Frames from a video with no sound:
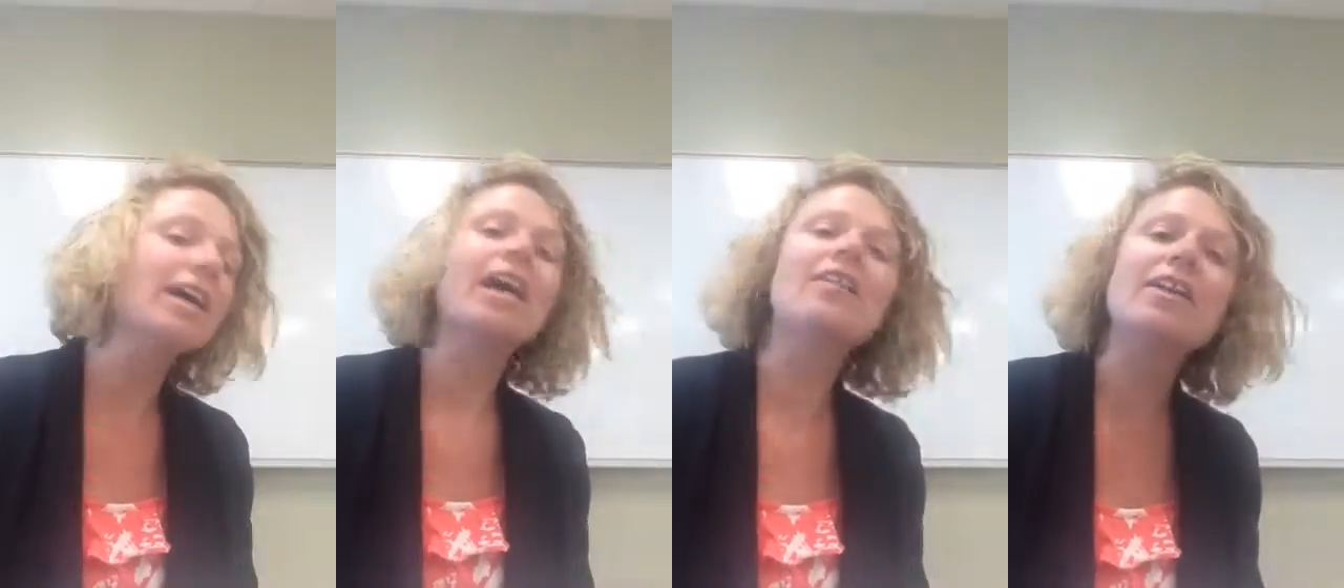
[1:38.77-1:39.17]

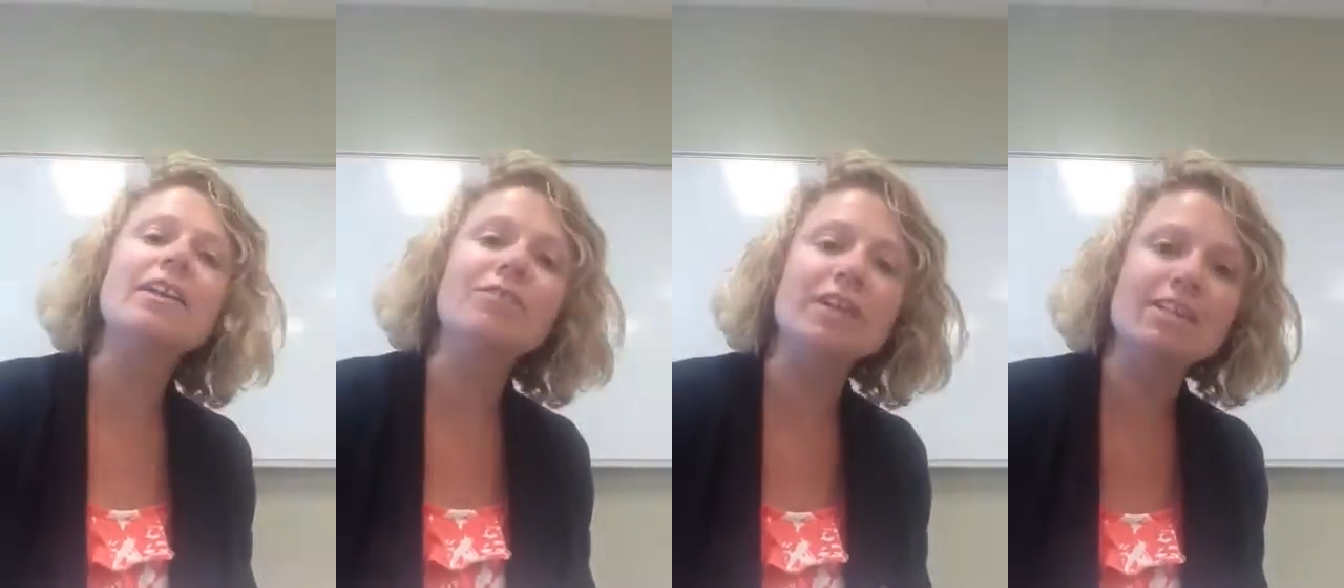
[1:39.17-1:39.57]
And then
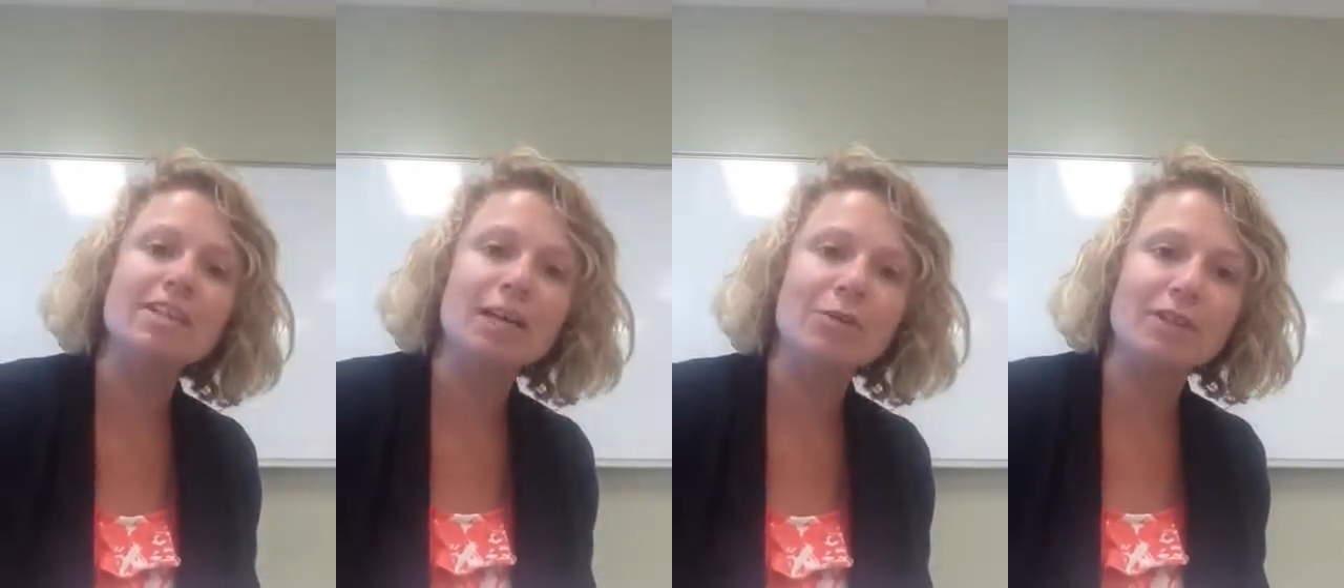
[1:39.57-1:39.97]
if they
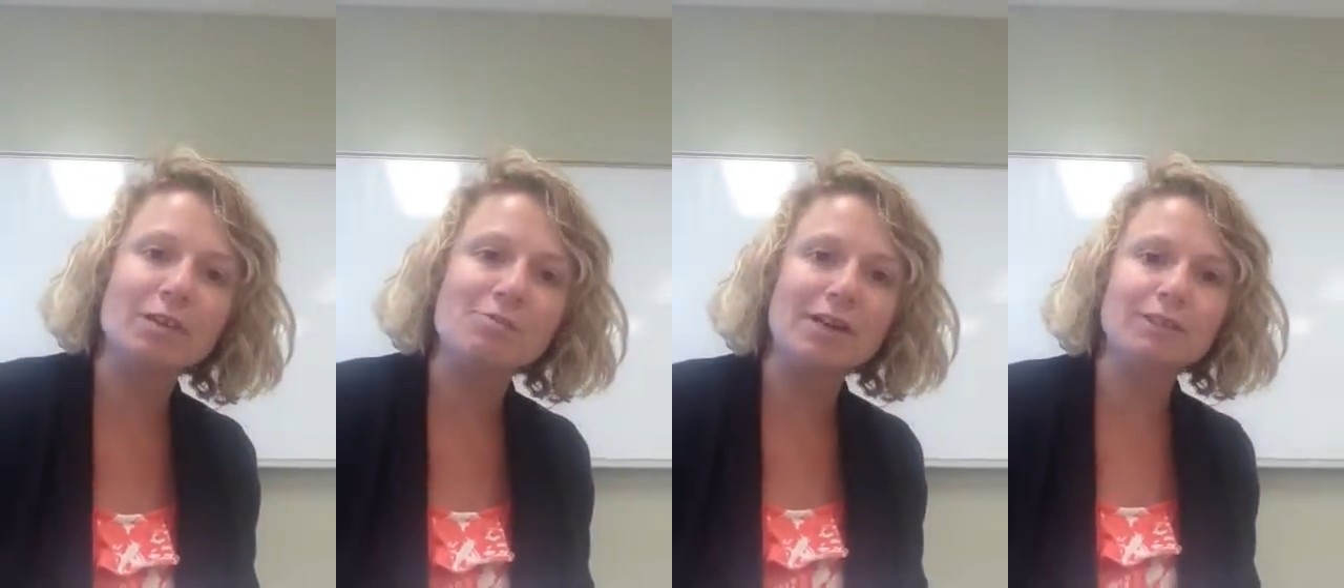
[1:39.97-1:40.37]
did get what
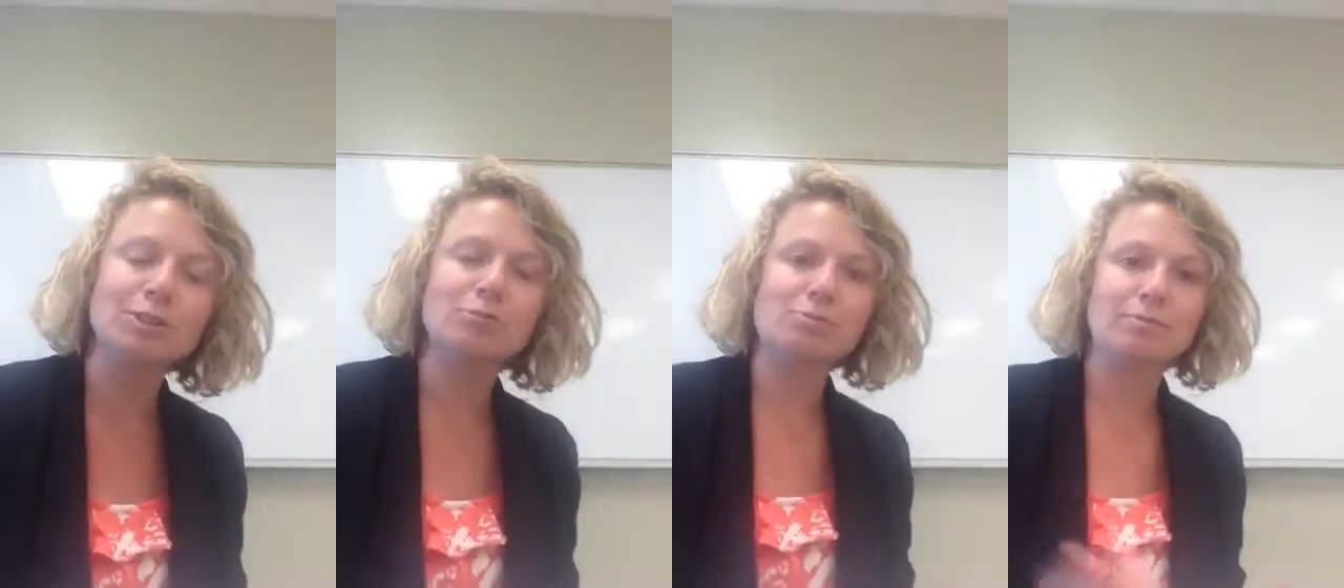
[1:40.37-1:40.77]
they want,
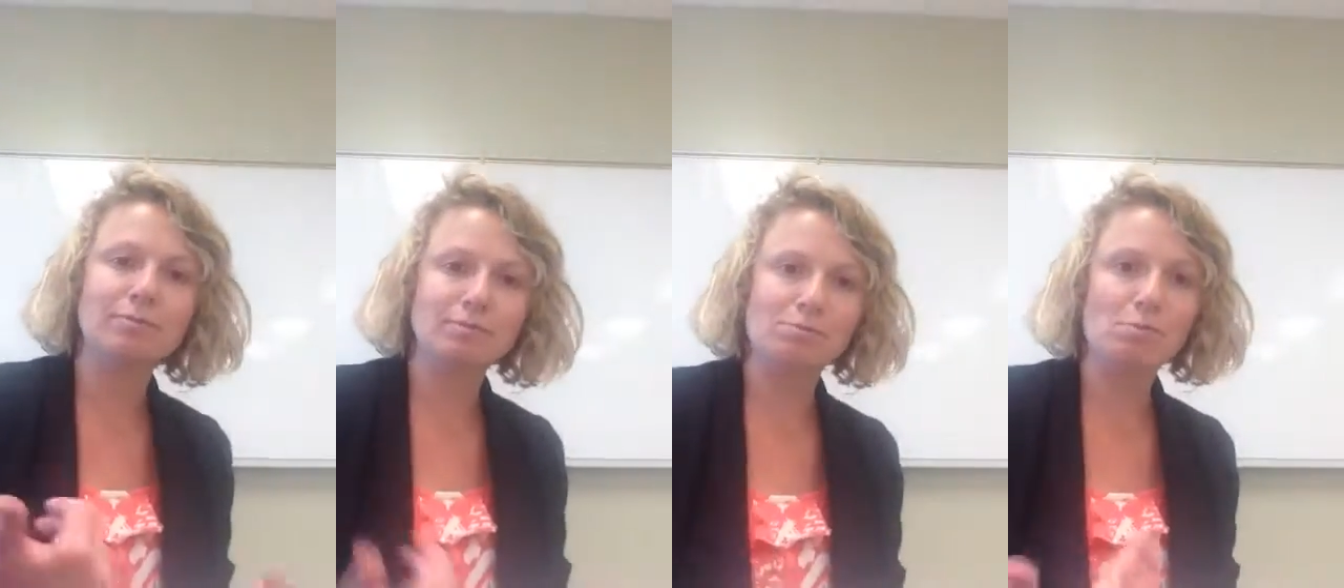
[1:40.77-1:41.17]

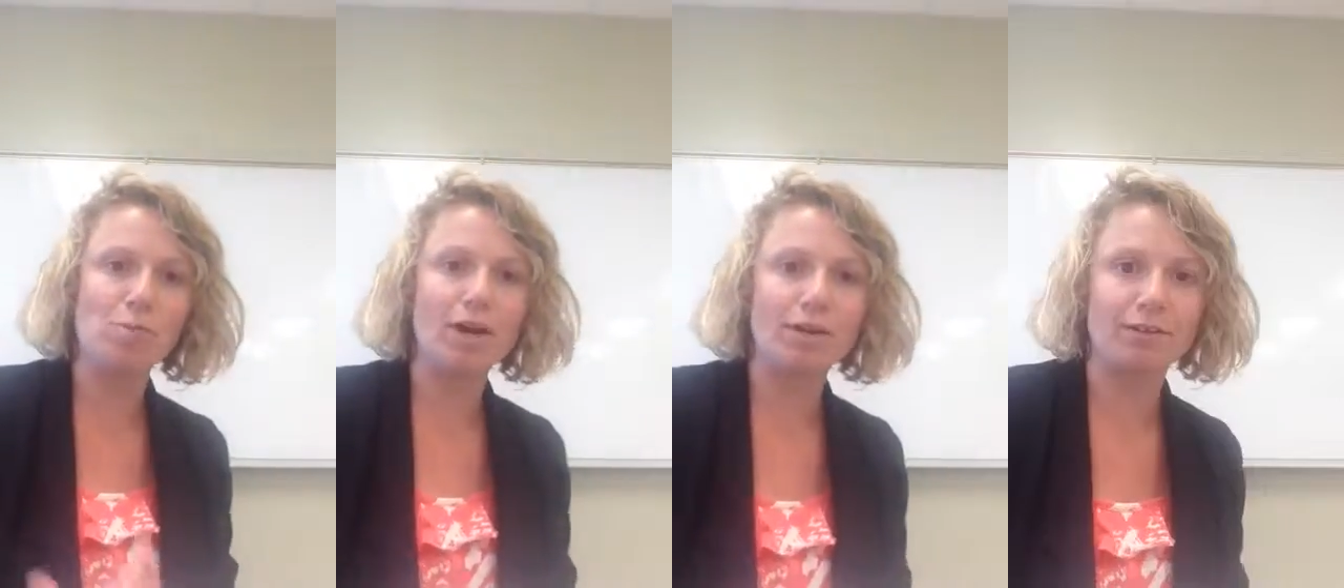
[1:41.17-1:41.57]

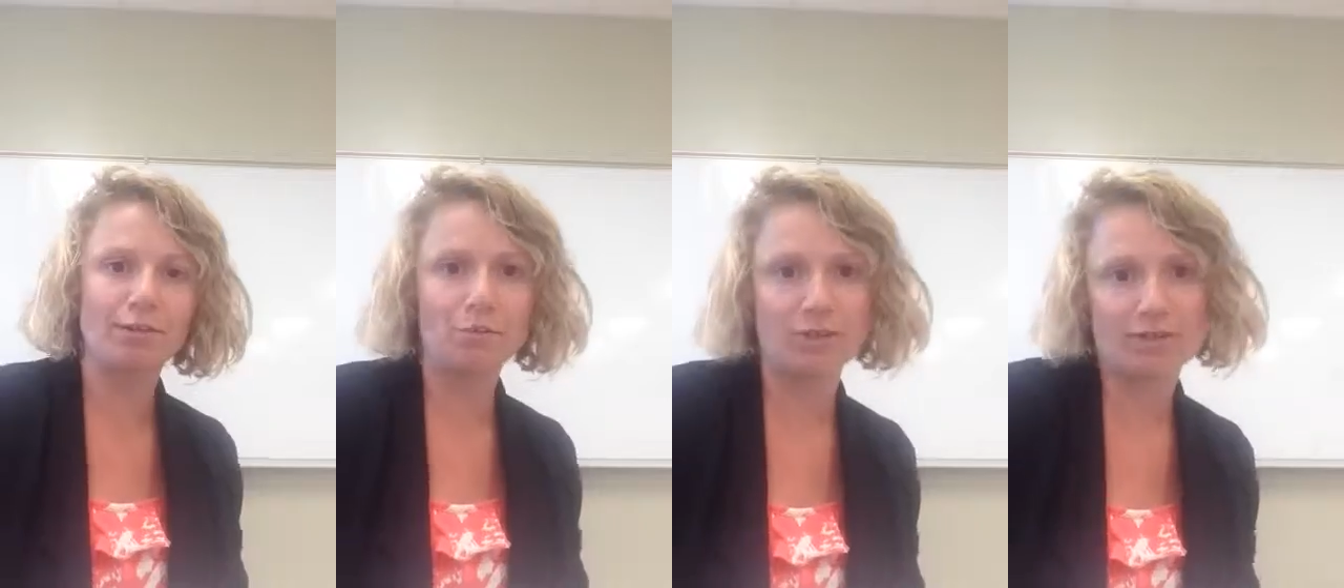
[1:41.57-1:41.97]

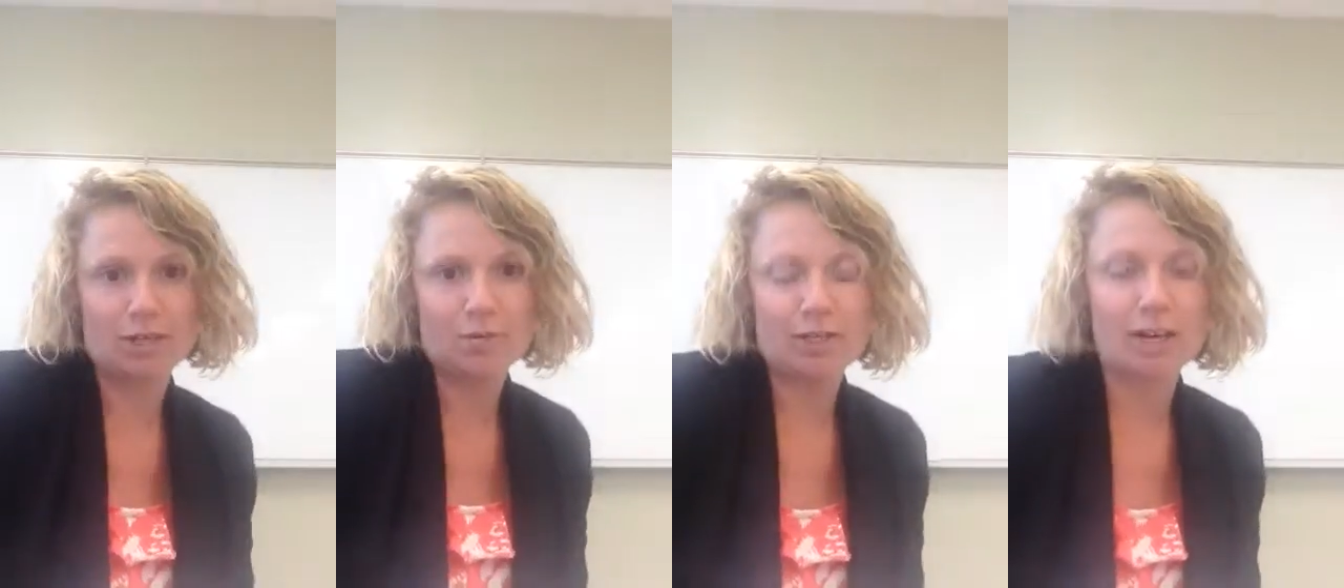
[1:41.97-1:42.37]
what's
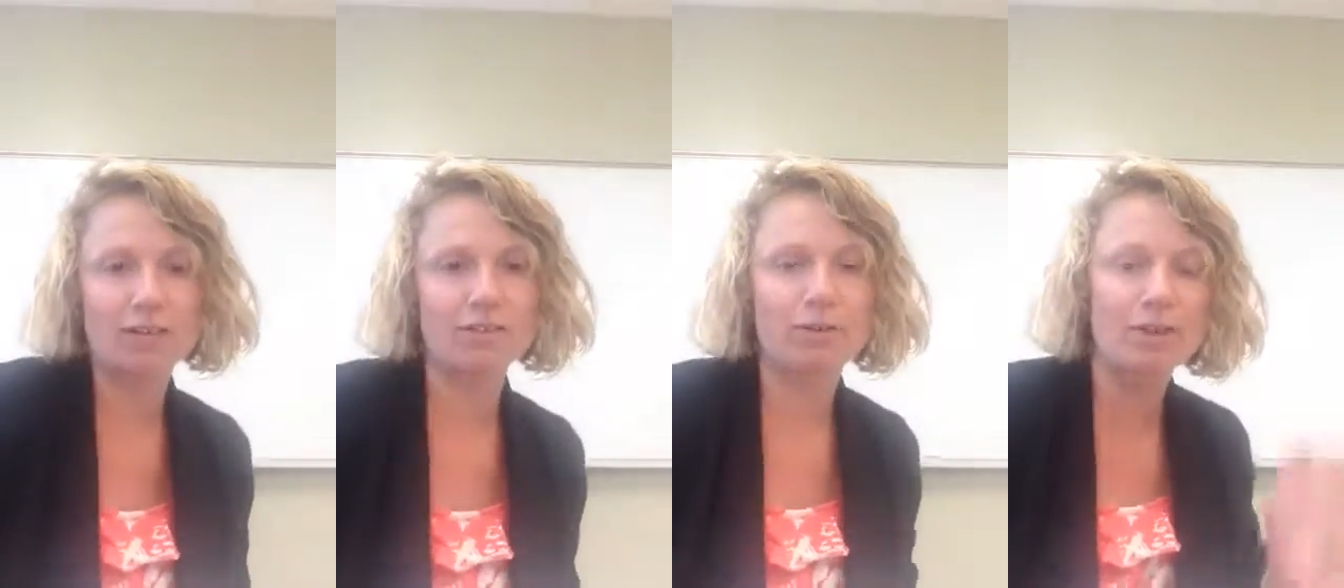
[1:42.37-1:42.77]
going to be the
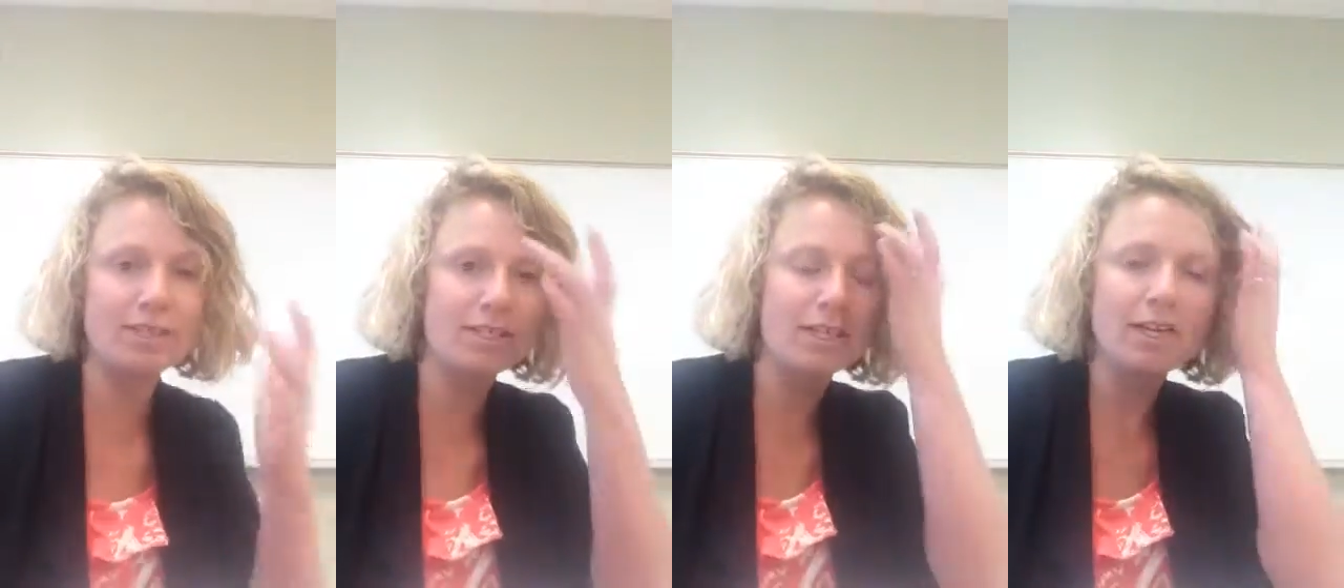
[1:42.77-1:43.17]

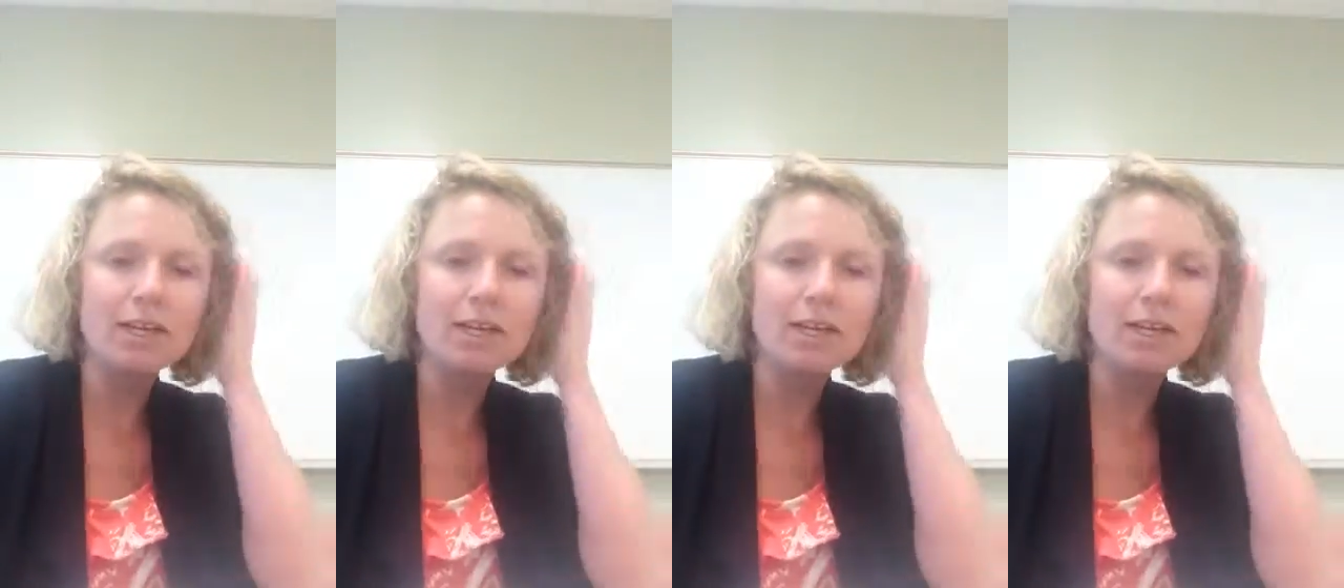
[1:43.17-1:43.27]
consequence?